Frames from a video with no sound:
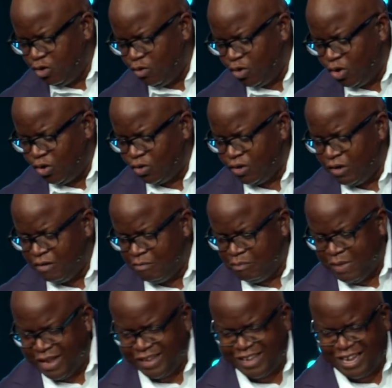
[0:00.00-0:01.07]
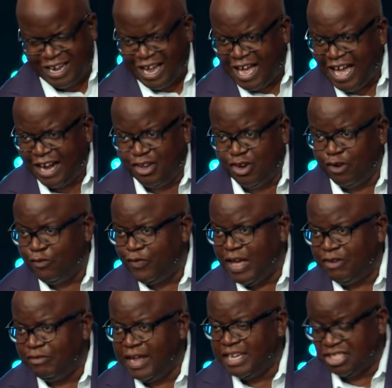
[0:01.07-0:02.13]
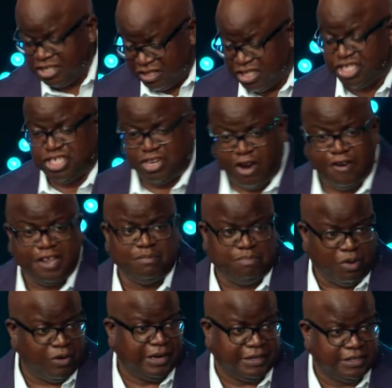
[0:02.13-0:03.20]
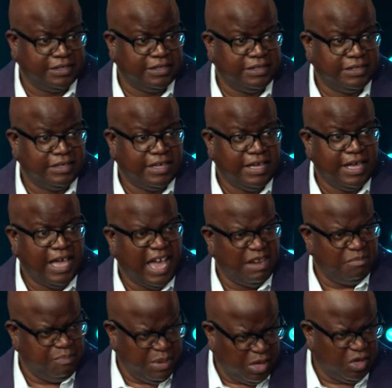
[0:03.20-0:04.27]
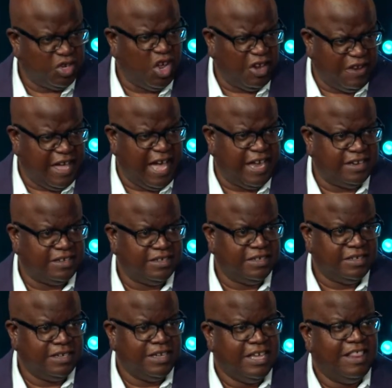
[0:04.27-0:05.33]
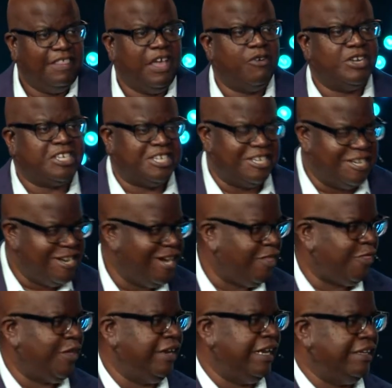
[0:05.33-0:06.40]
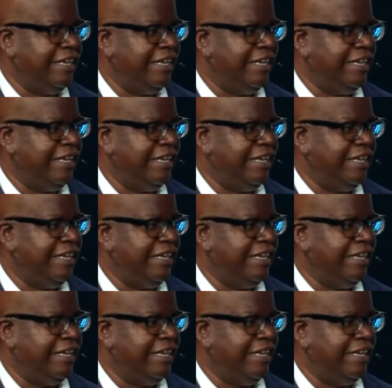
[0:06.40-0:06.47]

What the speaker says: you will make God your foundation, the starting point, and build on that, there is nothing